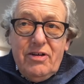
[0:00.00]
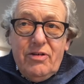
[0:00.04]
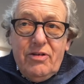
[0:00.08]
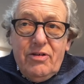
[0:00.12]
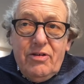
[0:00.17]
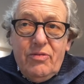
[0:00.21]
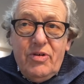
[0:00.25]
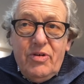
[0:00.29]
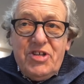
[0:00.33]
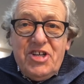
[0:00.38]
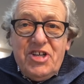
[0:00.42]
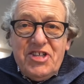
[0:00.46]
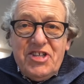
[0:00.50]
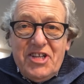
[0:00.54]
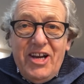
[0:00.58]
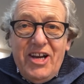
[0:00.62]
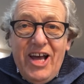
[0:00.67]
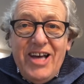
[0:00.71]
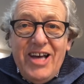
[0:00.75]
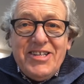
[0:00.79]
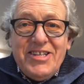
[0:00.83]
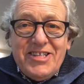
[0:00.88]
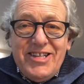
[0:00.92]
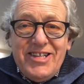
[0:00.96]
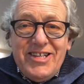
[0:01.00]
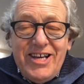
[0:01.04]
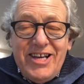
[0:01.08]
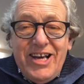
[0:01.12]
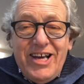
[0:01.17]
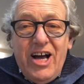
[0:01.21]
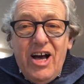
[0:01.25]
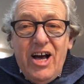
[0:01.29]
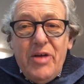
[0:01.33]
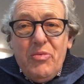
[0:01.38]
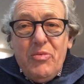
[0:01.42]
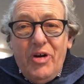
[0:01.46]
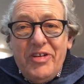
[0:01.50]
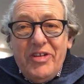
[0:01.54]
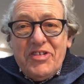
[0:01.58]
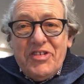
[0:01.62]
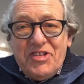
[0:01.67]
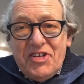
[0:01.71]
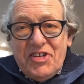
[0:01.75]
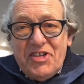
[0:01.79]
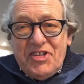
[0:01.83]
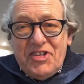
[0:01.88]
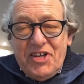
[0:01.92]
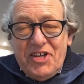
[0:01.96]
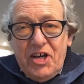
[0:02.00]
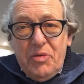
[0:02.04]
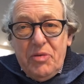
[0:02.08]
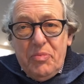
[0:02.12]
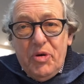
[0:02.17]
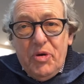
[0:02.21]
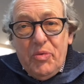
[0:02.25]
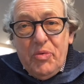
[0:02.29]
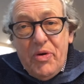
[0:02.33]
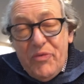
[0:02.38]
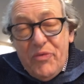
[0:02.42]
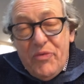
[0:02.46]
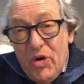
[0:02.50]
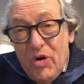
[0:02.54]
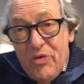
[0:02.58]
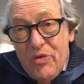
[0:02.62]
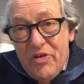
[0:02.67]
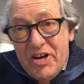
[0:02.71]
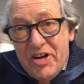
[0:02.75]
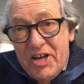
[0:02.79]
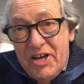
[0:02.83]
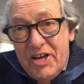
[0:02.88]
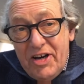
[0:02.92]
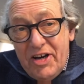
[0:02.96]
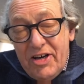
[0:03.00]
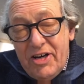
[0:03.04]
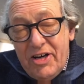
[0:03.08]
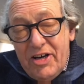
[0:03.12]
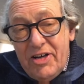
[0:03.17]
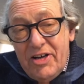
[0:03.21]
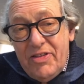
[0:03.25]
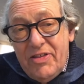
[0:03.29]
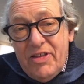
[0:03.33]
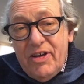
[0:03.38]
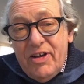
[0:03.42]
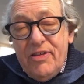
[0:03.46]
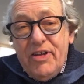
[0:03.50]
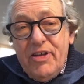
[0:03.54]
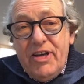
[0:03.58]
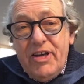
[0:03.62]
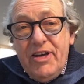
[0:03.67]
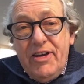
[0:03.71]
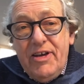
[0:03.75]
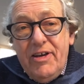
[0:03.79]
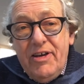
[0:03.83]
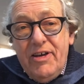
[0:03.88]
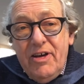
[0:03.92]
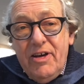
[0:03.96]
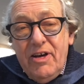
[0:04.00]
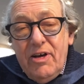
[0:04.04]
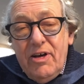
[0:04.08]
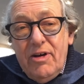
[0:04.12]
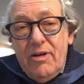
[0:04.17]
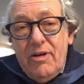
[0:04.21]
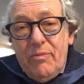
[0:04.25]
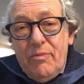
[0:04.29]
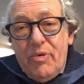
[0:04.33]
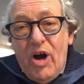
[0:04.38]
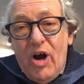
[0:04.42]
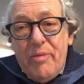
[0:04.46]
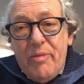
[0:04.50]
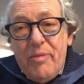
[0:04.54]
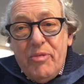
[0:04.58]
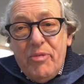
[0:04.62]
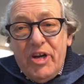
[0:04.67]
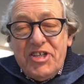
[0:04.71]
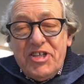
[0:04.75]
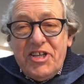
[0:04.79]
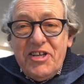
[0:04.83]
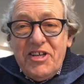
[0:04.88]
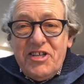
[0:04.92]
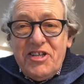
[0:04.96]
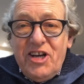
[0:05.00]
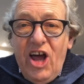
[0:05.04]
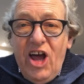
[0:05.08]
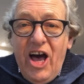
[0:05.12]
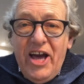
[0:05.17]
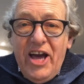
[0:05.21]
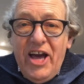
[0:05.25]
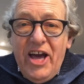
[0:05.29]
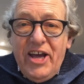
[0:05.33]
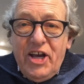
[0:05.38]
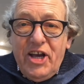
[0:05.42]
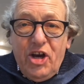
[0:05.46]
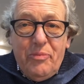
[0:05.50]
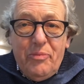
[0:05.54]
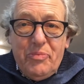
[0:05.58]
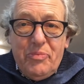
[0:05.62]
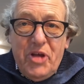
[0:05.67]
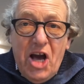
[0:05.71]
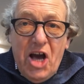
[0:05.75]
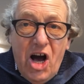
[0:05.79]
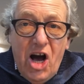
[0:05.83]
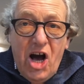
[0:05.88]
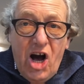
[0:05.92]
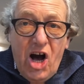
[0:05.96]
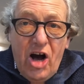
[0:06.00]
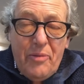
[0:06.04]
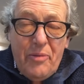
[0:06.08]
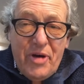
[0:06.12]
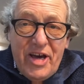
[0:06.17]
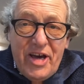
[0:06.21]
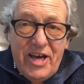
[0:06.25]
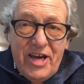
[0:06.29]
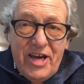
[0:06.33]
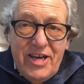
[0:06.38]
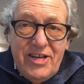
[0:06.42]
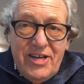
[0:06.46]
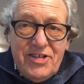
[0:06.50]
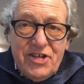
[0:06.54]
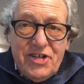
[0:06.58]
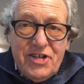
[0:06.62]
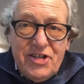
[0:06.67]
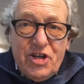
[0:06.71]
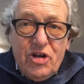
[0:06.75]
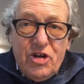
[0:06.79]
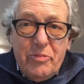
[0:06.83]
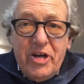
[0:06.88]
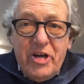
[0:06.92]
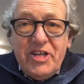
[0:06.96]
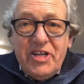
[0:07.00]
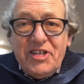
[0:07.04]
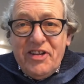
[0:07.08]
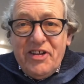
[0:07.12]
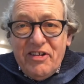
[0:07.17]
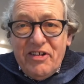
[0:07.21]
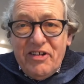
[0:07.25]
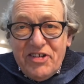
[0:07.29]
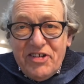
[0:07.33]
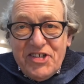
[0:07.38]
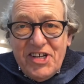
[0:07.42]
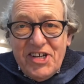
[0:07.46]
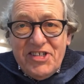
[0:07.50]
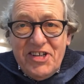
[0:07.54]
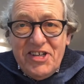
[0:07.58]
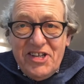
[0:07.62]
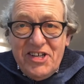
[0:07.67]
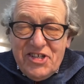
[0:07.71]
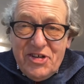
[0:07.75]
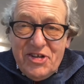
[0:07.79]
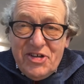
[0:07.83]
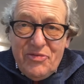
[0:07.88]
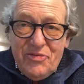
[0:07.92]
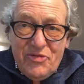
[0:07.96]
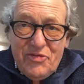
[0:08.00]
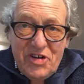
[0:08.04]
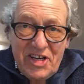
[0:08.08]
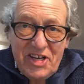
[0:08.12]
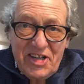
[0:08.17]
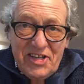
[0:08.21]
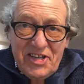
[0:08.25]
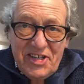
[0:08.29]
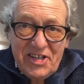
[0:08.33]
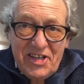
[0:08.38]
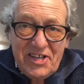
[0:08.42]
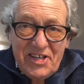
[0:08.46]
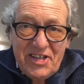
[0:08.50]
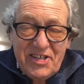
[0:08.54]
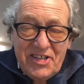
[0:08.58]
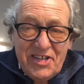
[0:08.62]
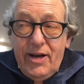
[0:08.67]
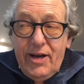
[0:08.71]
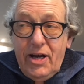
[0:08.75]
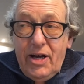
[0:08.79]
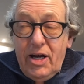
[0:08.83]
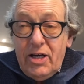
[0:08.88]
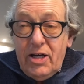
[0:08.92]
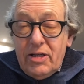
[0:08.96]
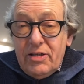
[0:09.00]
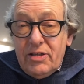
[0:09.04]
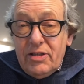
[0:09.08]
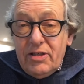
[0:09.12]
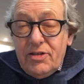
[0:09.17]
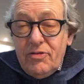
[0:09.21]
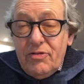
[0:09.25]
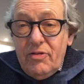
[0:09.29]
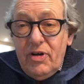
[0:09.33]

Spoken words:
which is the last thing I want to see. But we've already heard that the Prime Minister's lining up the army to come into the cities if needed. And,